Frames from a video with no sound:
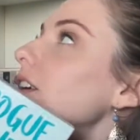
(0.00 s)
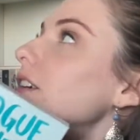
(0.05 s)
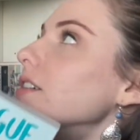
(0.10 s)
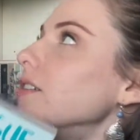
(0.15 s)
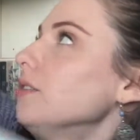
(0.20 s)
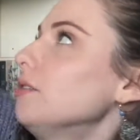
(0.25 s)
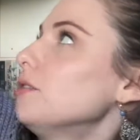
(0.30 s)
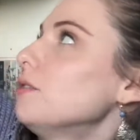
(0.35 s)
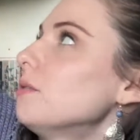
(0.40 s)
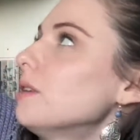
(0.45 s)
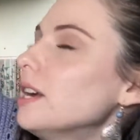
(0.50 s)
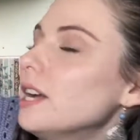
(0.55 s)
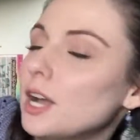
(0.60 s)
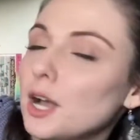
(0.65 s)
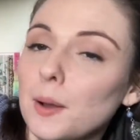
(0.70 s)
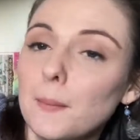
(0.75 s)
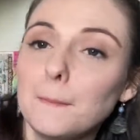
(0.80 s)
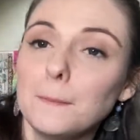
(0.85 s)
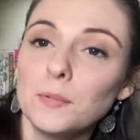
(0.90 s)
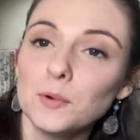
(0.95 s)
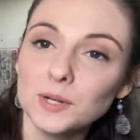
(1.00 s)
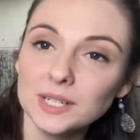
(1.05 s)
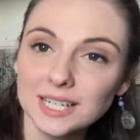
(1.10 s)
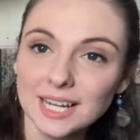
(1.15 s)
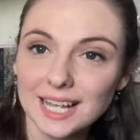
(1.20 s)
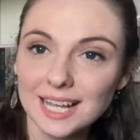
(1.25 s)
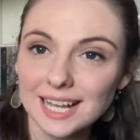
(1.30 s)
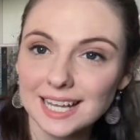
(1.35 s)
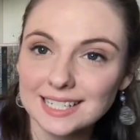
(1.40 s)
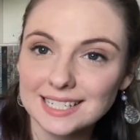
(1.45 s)
to
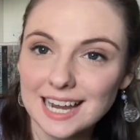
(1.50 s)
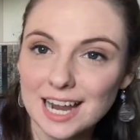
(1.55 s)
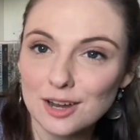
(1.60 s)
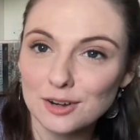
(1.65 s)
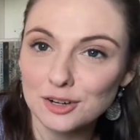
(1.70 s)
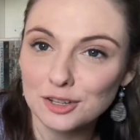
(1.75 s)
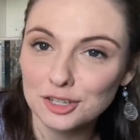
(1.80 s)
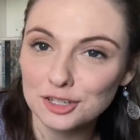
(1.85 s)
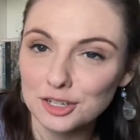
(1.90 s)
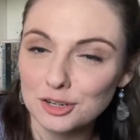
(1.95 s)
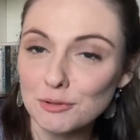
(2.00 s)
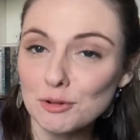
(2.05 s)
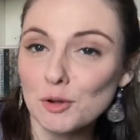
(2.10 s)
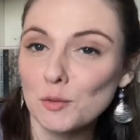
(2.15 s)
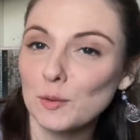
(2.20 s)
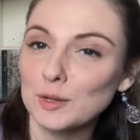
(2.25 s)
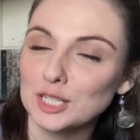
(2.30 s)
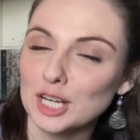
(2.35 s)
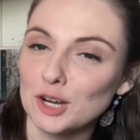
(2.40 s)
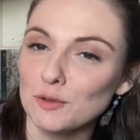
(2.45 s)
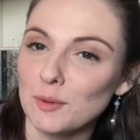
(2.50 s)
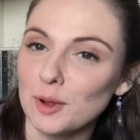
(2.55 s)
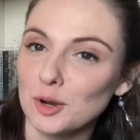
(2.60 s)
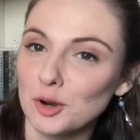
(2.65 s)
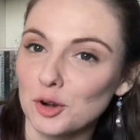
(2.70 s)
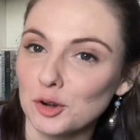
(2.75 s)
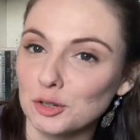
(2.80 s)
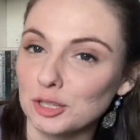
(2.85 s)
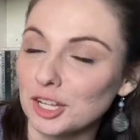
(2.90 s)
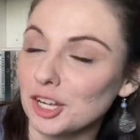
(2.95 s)
Bringing Down the Duke, which I
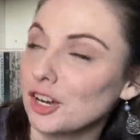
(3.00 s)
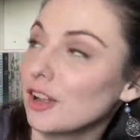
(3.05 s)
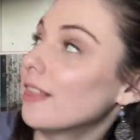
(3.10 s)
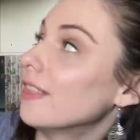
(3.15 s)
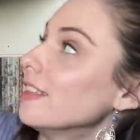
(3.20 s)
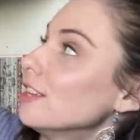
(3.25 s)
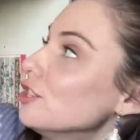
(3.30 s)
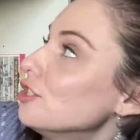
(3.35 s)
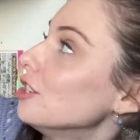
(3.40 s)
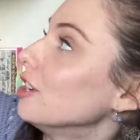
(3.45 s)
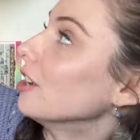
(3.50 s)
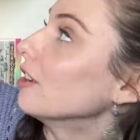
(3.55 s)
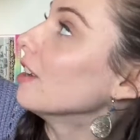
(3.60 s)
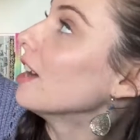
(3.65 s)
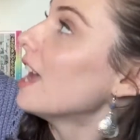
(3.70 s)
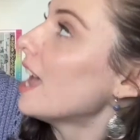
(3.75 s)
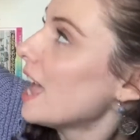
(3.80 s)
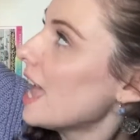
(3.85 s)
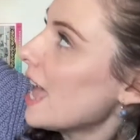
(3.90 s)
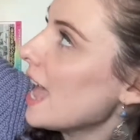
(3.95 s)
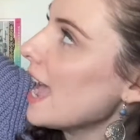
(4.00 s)
read earlier this year